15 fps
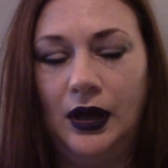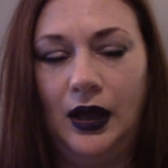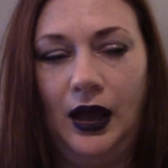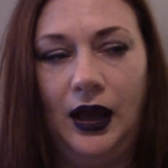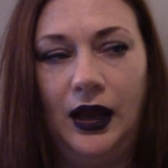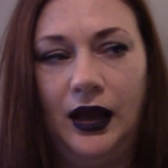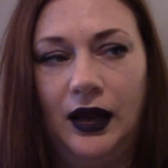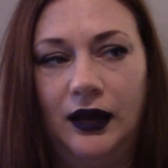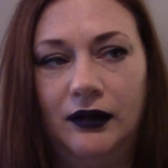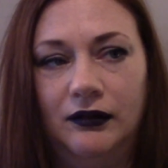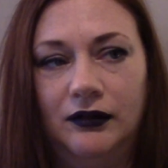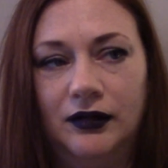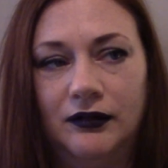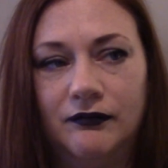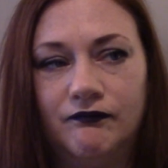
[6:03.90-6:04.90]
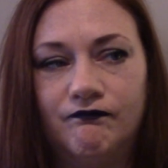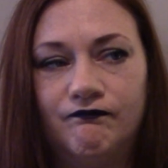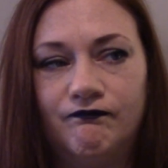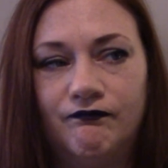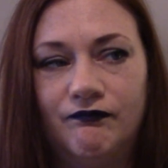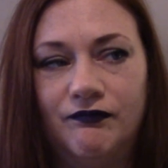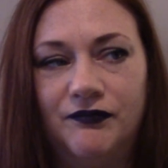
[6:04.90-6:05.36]
And
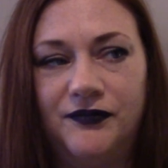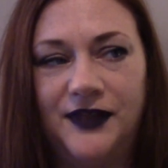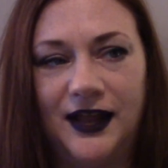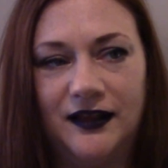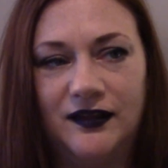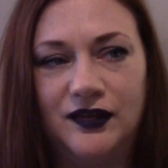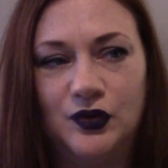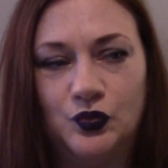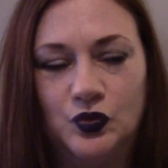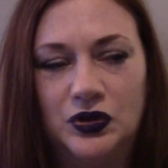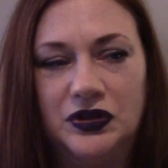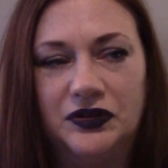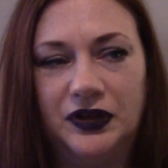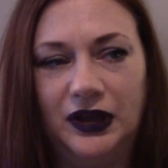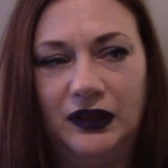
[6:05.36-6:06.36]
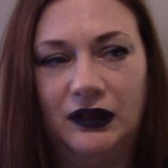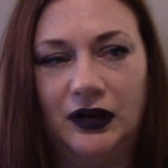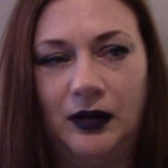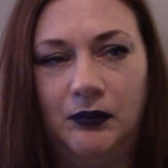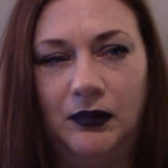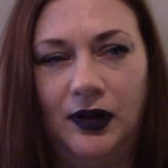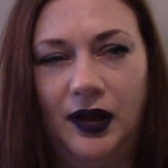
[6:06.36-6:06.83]
that's the one thing that
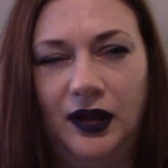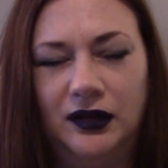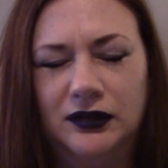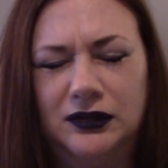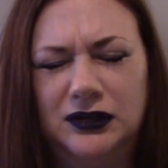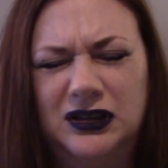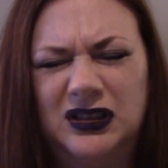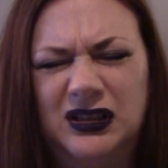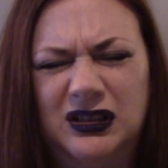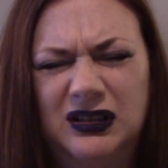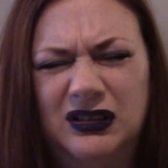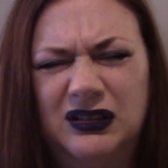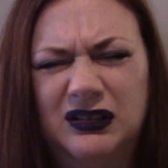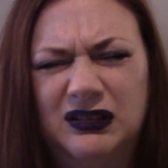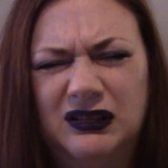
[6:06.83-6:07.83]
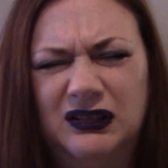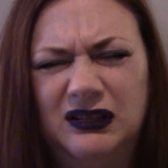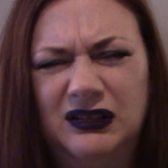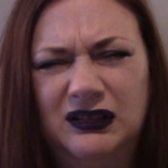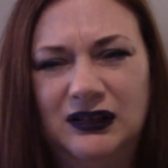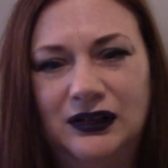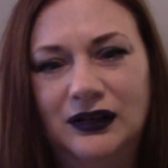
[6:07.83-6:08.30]
I'm like, oh,
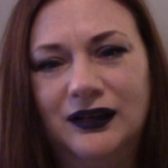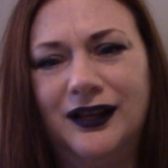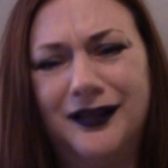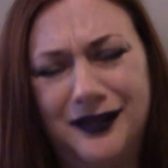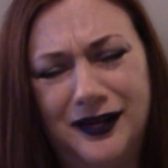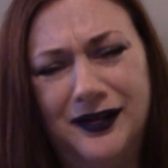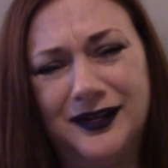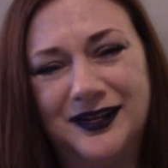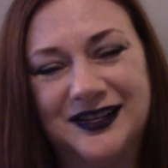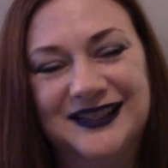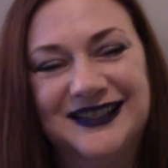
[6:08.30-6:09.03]
that sucks.